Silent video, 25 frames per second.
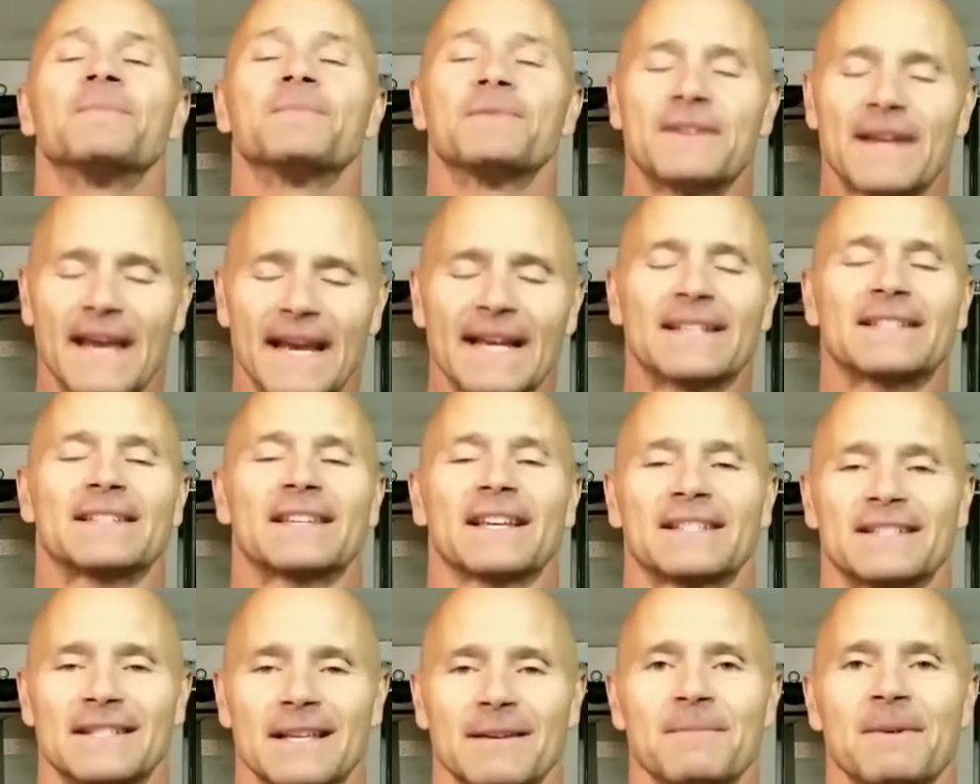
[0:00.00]
take
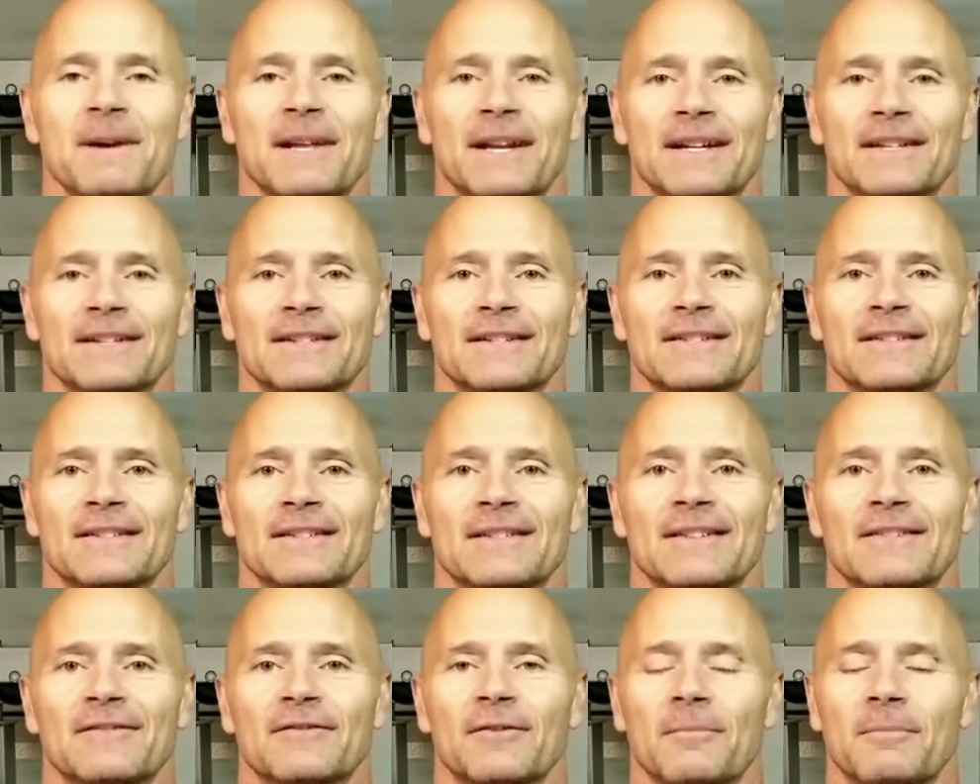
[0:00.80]
60
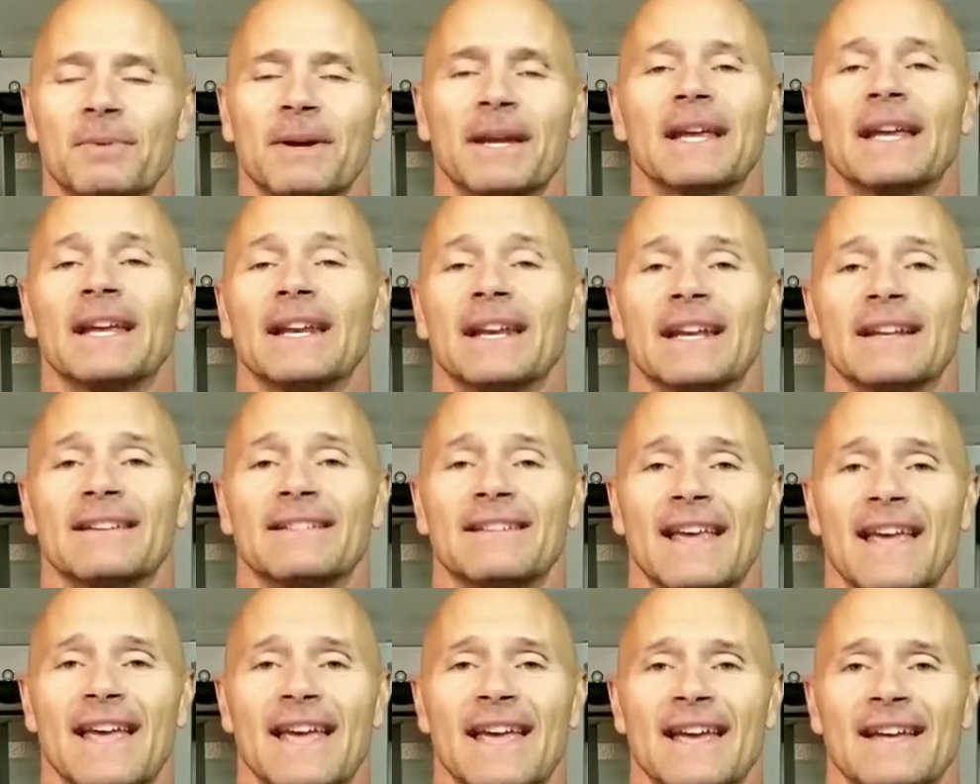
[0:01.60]
minutes from beginning
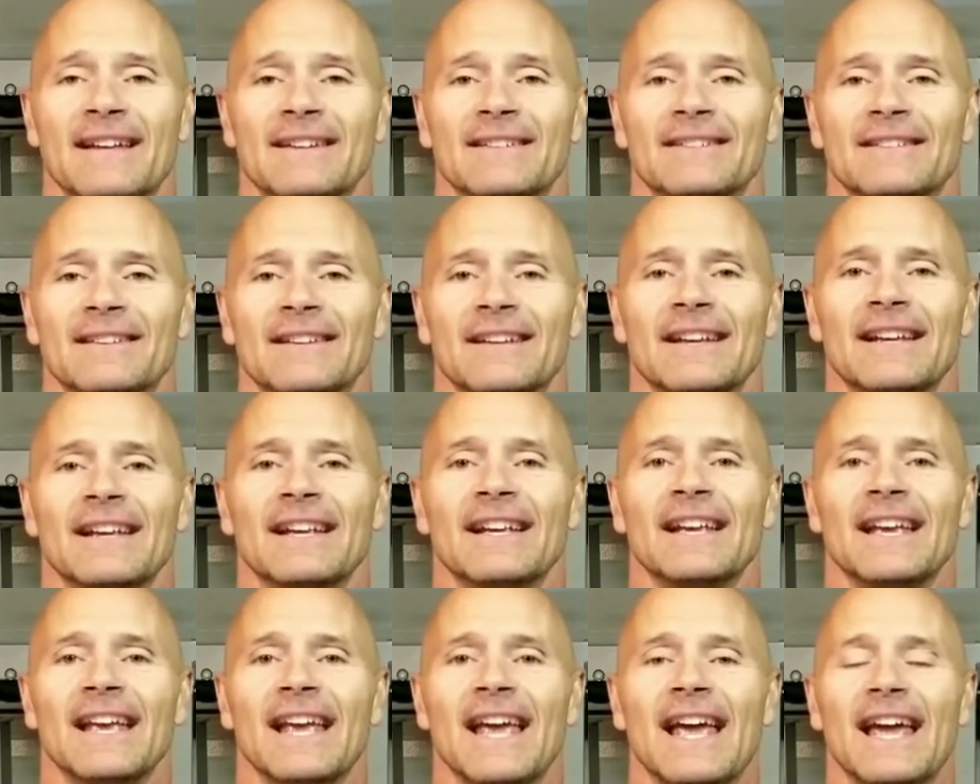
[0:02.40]
to end
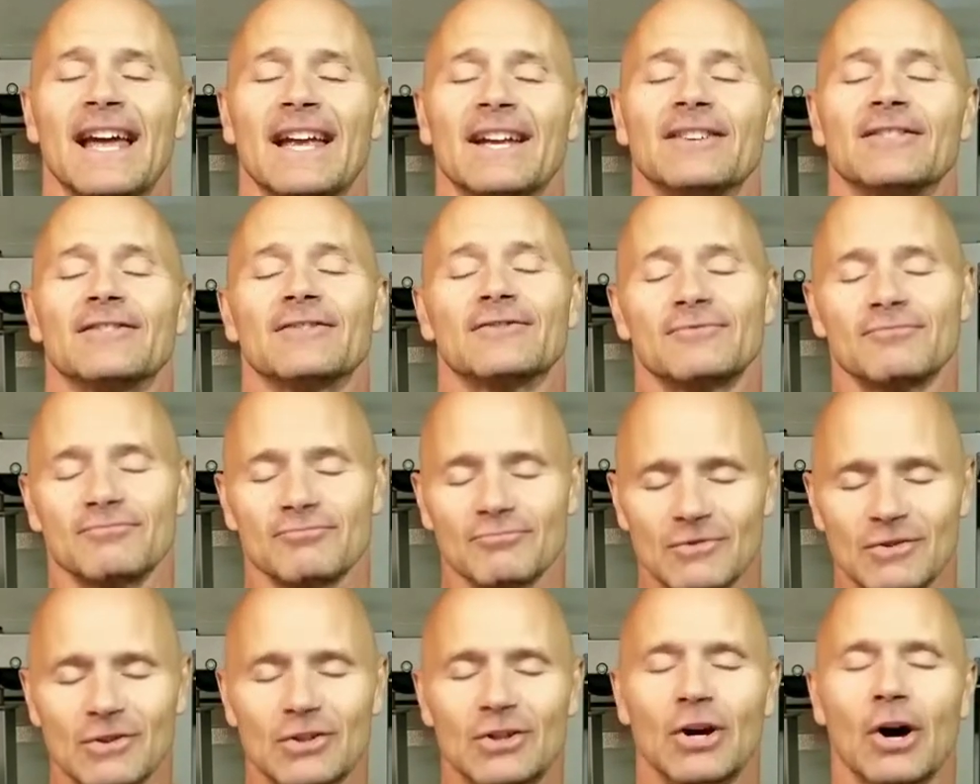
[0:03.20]
and
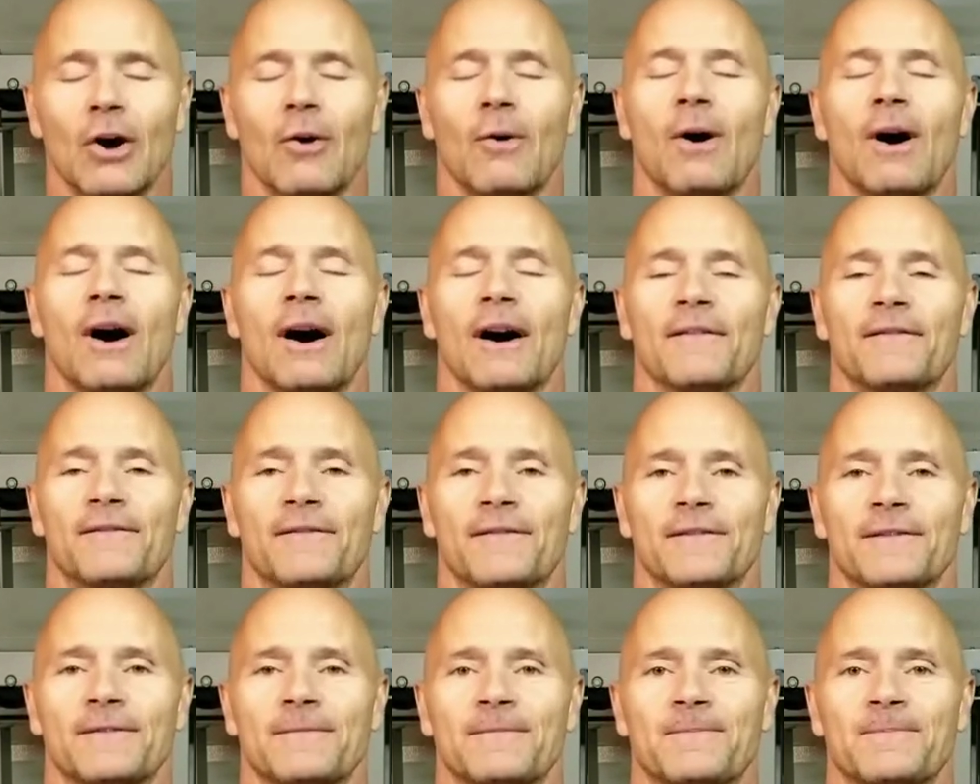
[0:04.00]
go off.